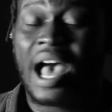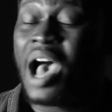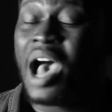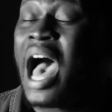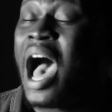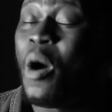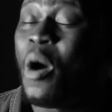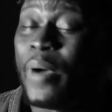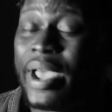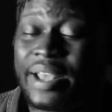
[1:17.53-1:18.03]

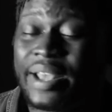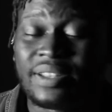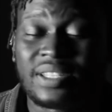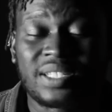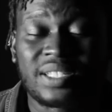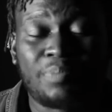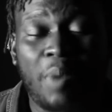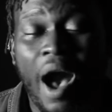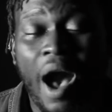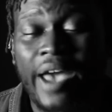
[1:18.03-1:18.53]
how it
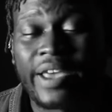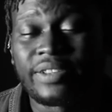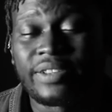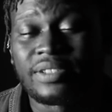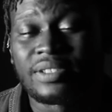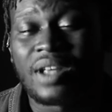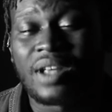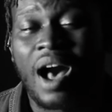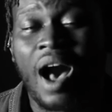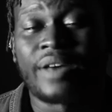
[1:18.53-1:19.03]

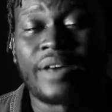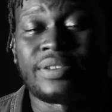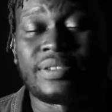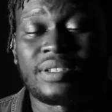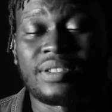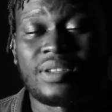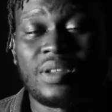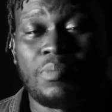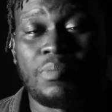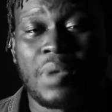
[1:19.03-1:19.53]
inspires
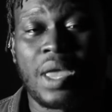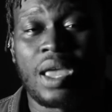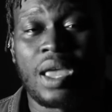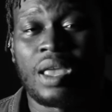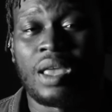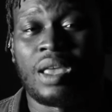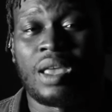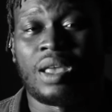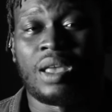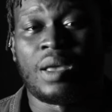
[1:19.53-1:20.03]
us to be,
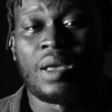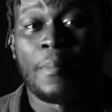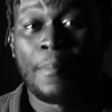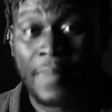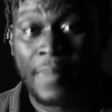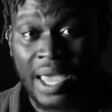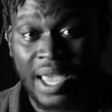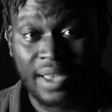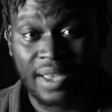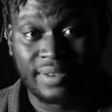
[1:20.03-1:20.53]

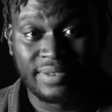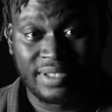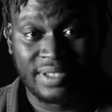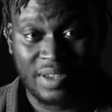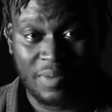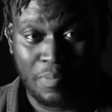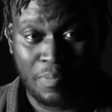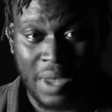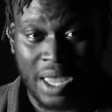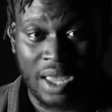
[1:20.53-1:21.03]
me
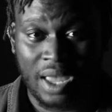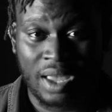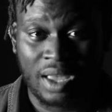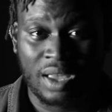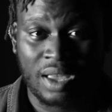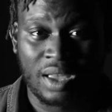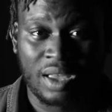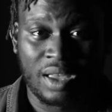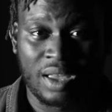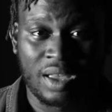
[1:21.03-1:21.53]
to be.
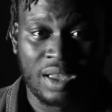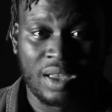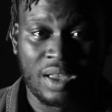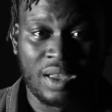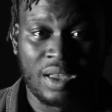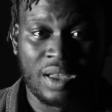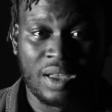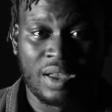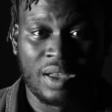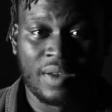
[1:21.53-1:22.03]

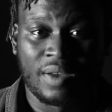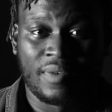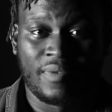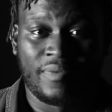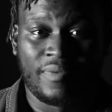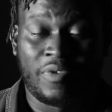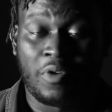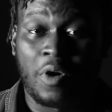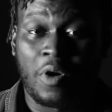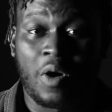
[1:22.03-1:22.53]

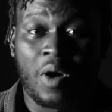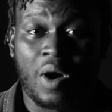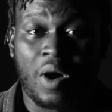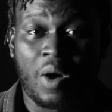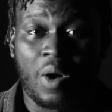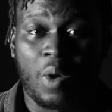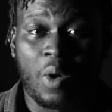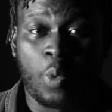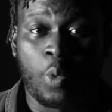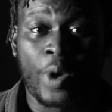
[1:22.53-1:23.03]
For
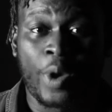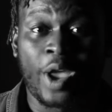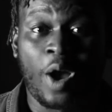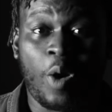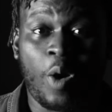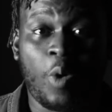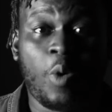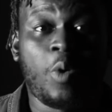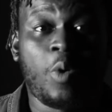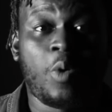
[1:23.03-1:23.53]
we
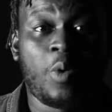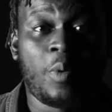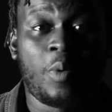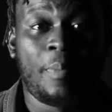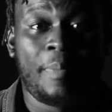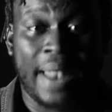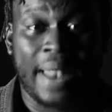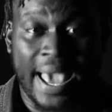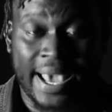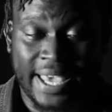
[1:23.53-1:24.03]
are all
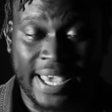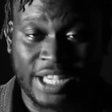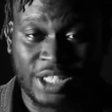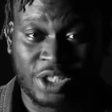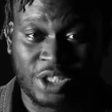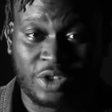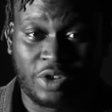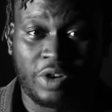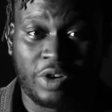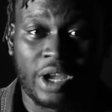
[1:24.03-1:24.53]
Black
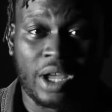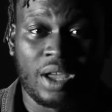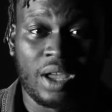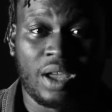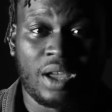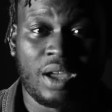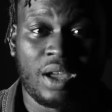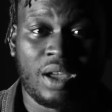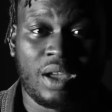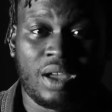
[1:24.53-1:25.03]
history.
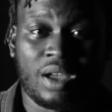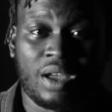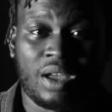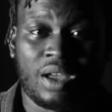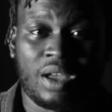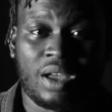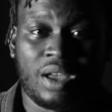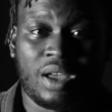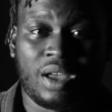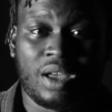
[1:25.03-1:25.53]

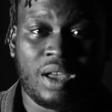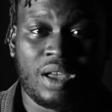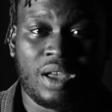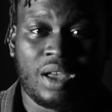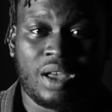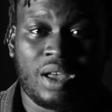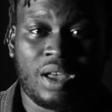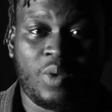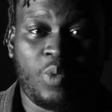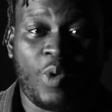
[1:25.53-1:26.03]

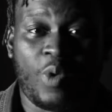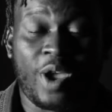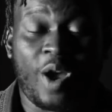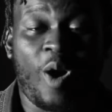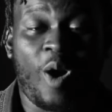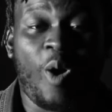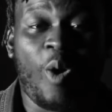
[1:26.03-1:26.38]
We